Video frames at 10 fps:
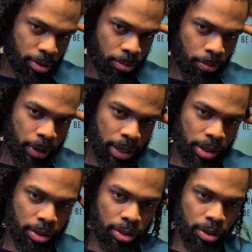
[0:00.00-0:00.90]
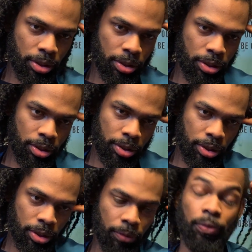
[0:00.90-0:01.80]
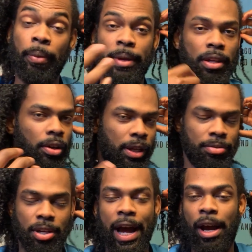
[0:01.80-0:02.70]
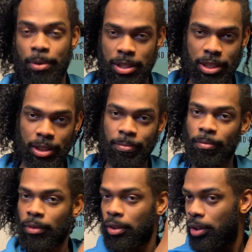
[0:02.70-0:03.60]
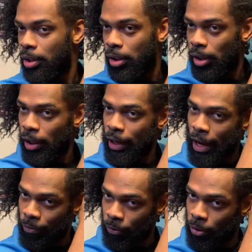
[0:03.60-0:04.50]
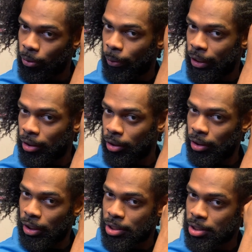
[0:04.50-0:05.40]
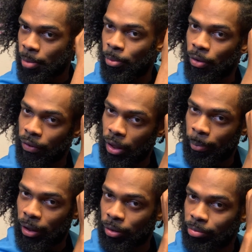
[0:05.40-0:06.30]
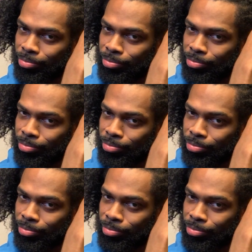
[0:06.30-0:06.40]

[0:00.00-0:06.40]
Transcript: when, for me, okay, so I would see an afro when it's a movie about,